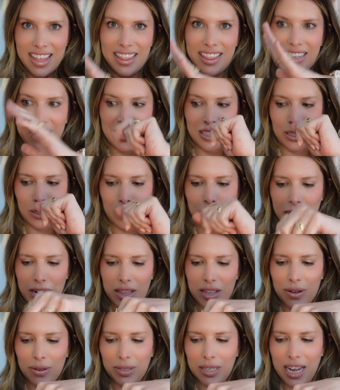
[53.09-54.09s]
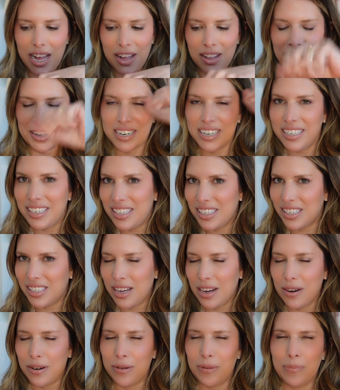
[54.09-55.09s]
this is one of those colors.
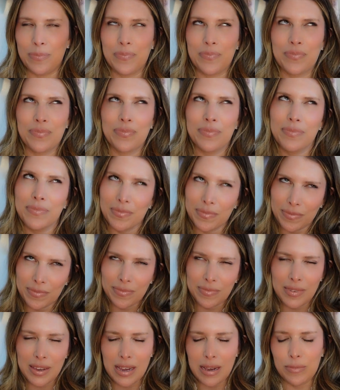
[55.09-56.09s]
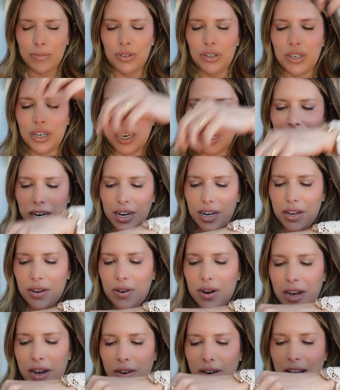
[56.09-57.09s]
So I'm sure you
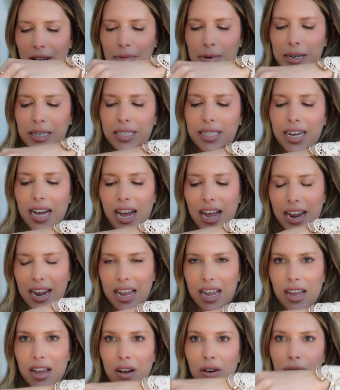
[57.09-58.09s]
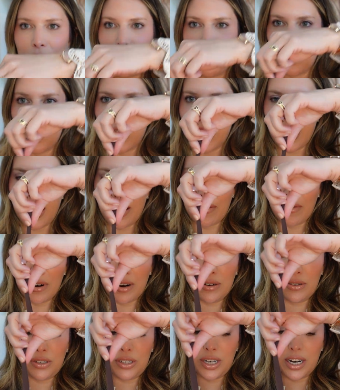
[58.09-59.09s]
know I've been dying for a
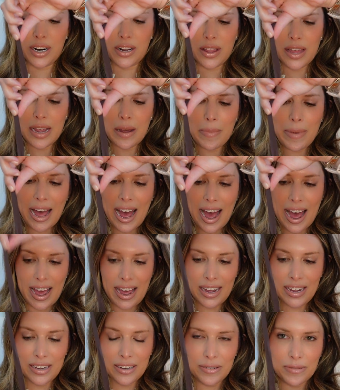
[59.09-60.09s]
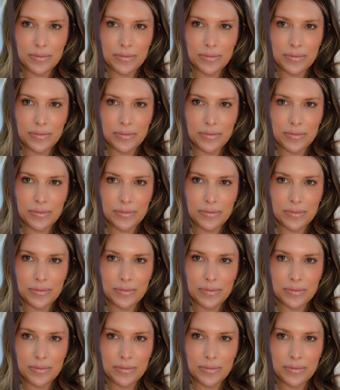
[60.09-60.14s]
Rose Darling bag.